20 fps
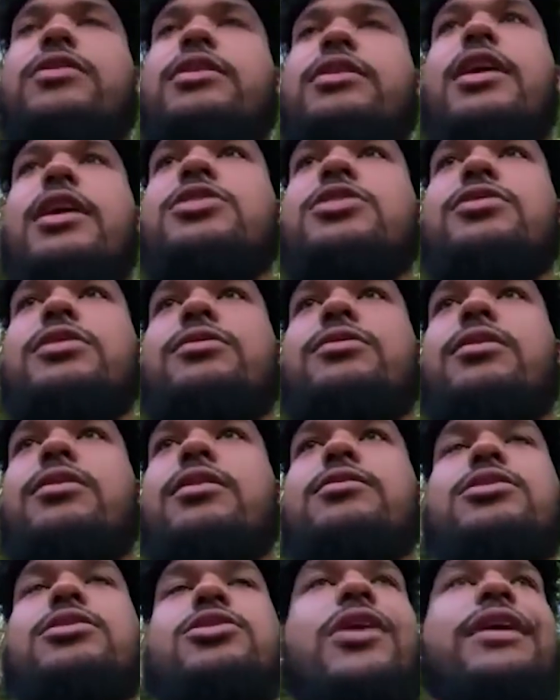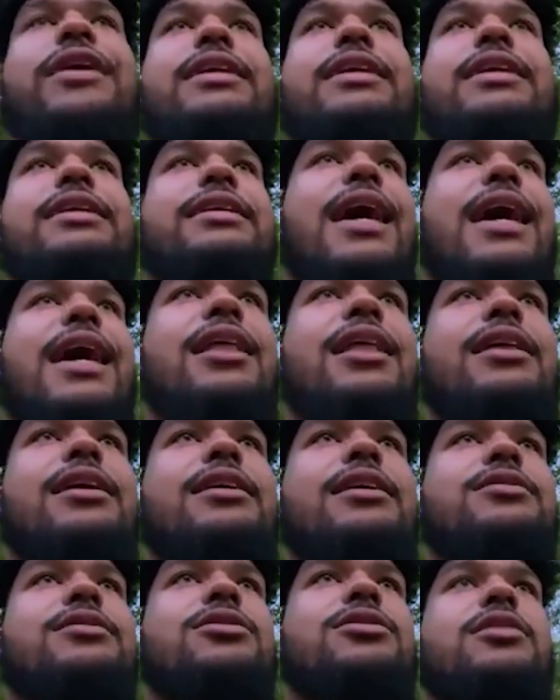country, where it's training in
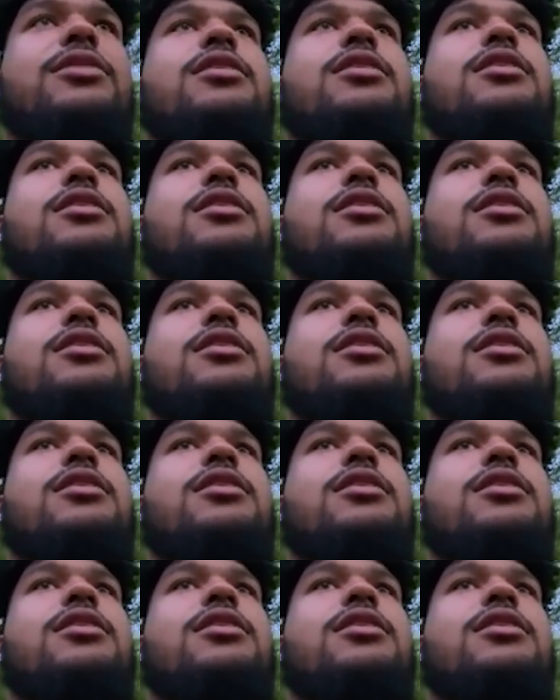Dallas or